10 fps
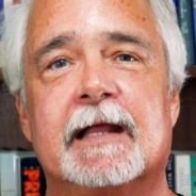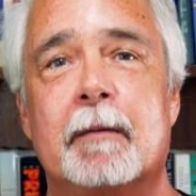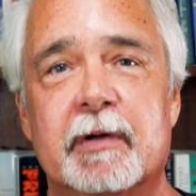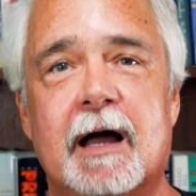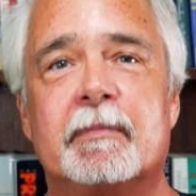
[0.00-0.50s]

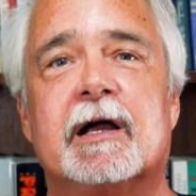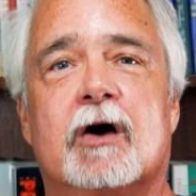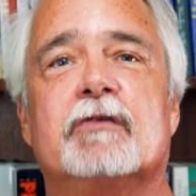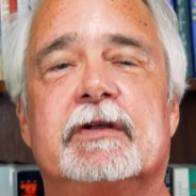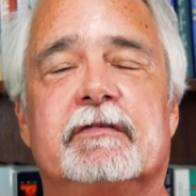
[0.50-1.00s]
I'm a
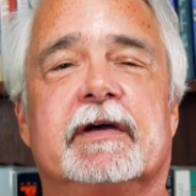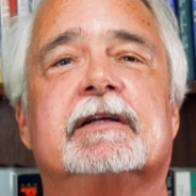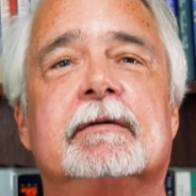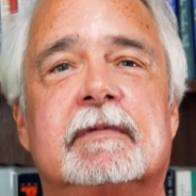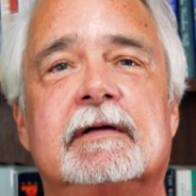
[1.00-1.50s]
COVID
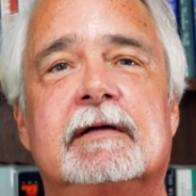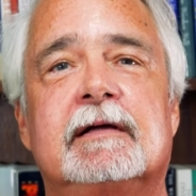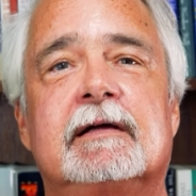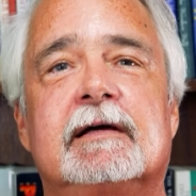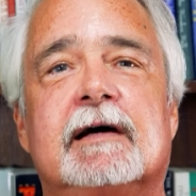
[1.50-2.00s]
victim.
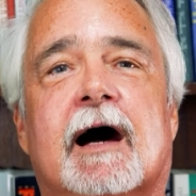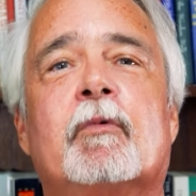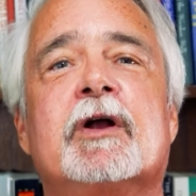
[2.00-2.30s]
I'm